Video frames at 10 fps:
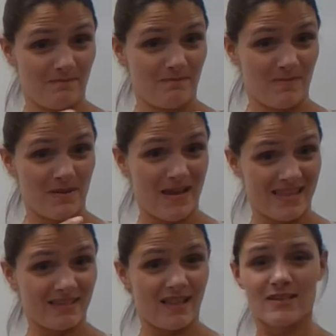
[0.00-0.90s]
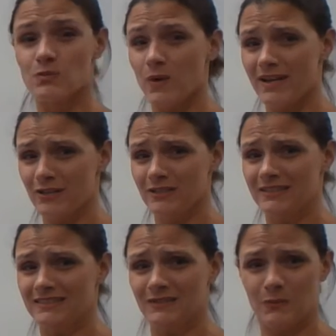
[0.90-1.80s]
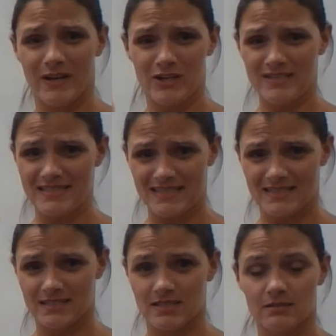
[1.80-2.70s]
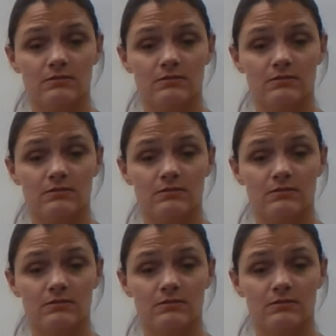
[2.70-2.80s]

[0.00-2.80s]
My math class, where? Where is it?